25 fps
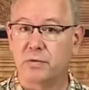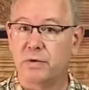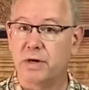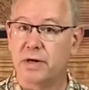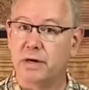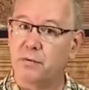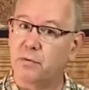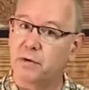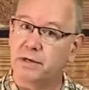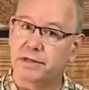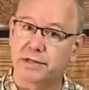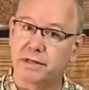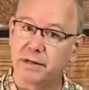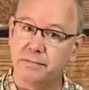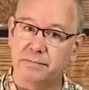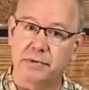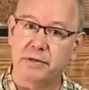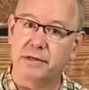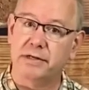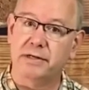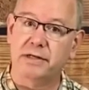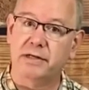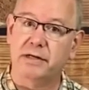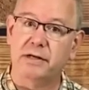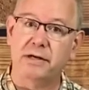We
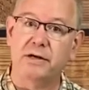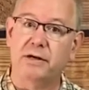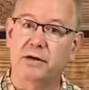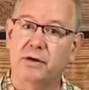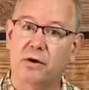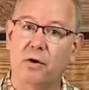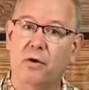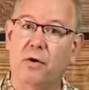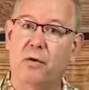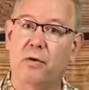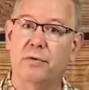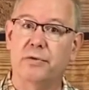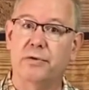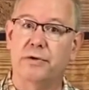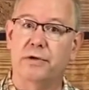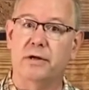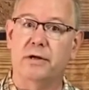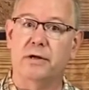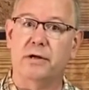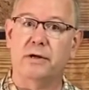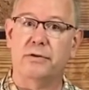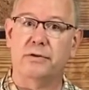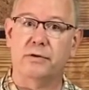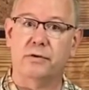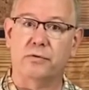simply didn't know
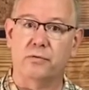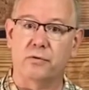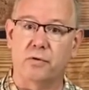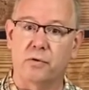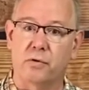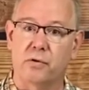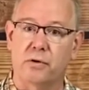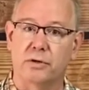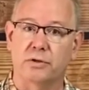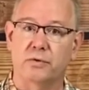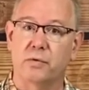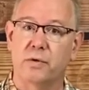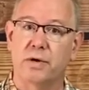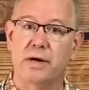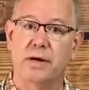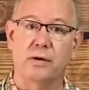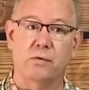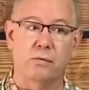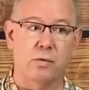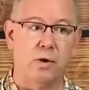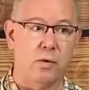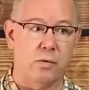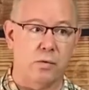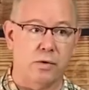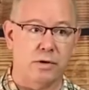the rules. We
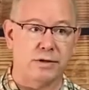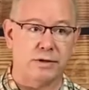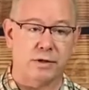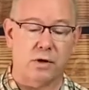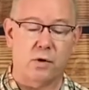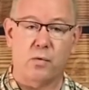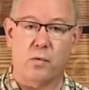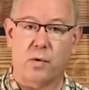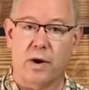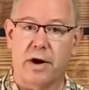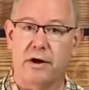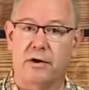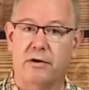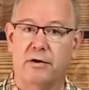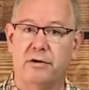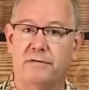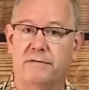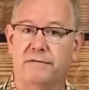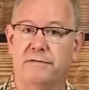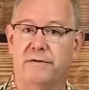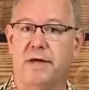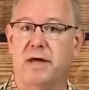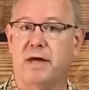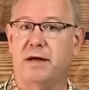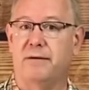weren't aware
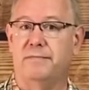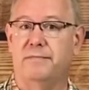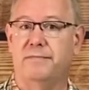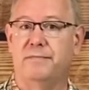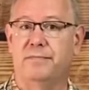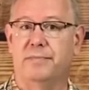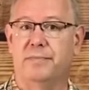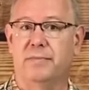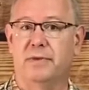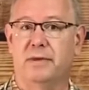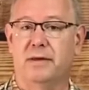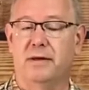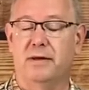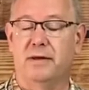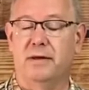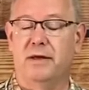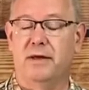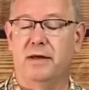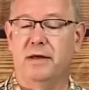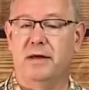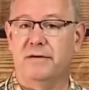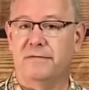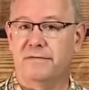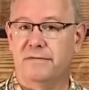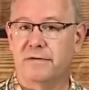of them.
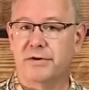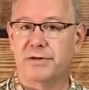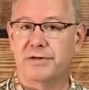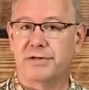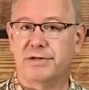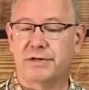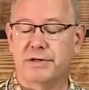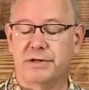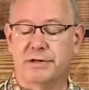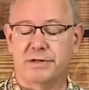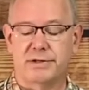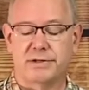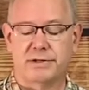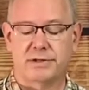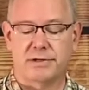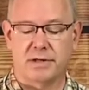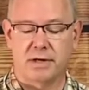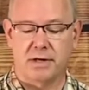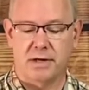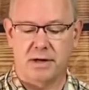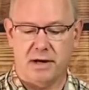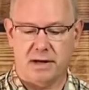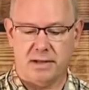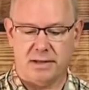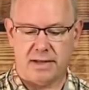Versus
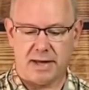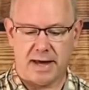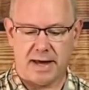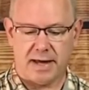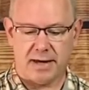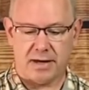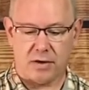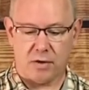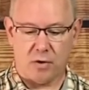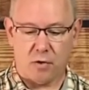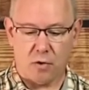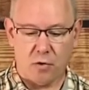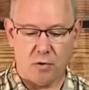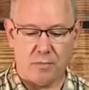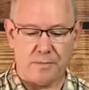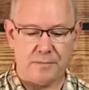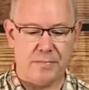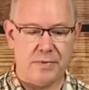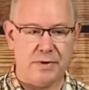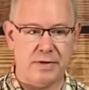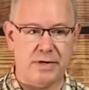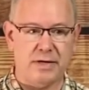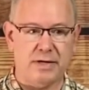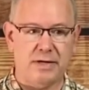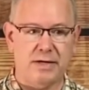that
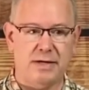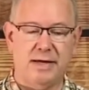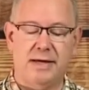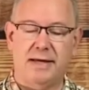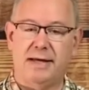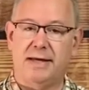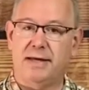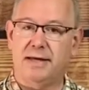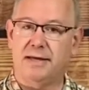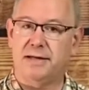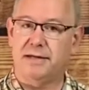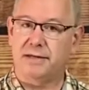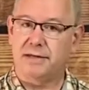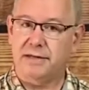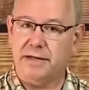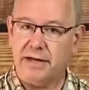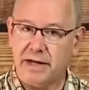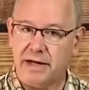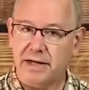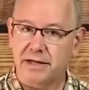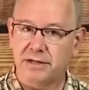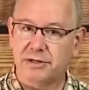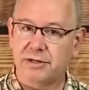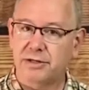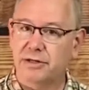open,
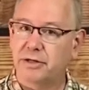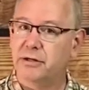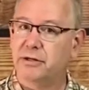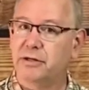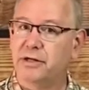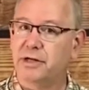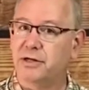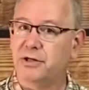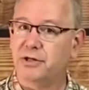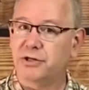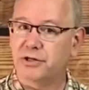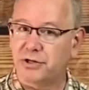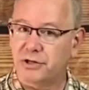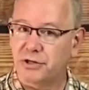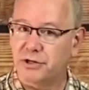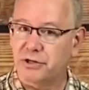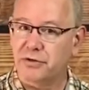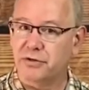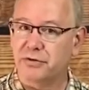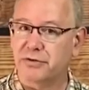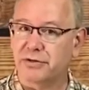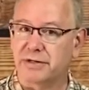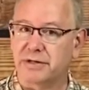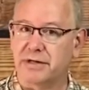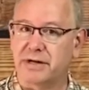intentionally
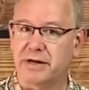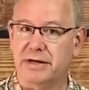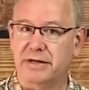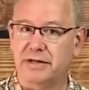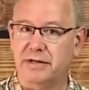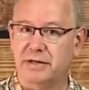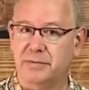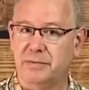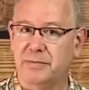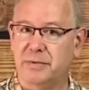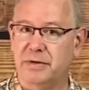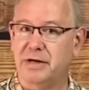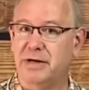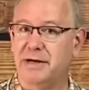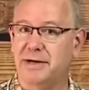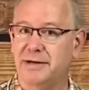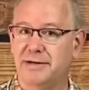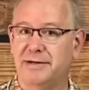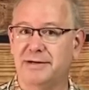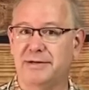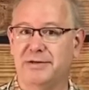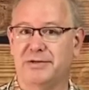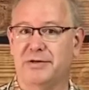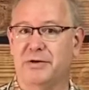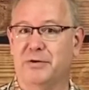choosing to be
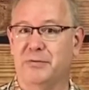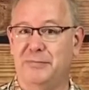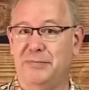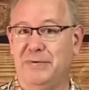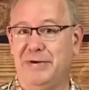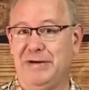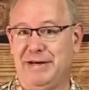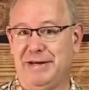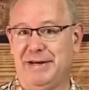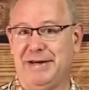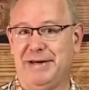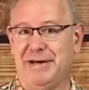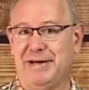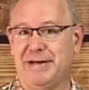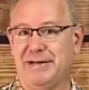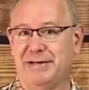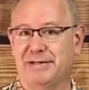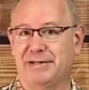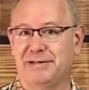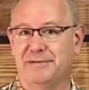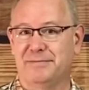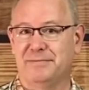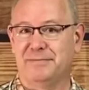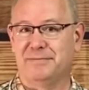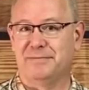
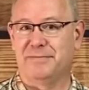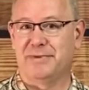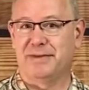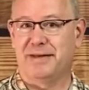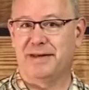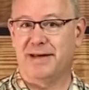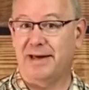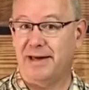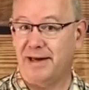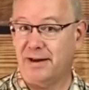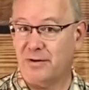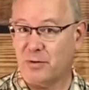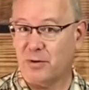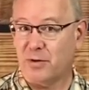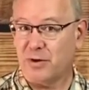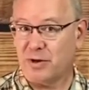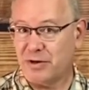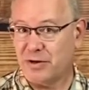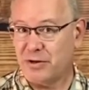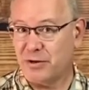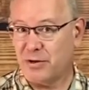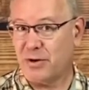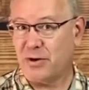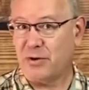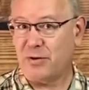disobedient. And
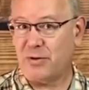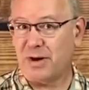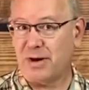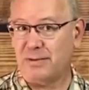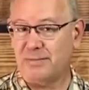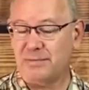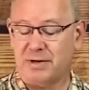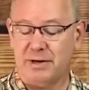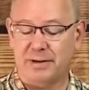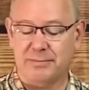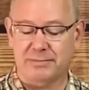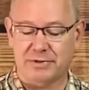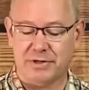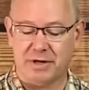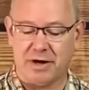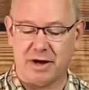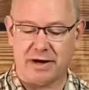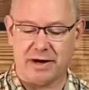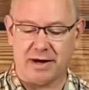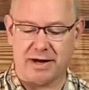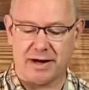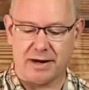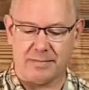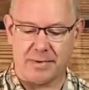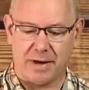you know what I'm
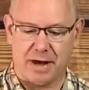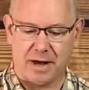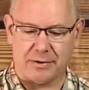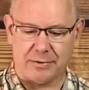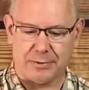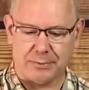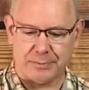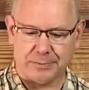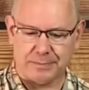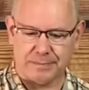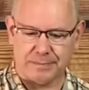talking about.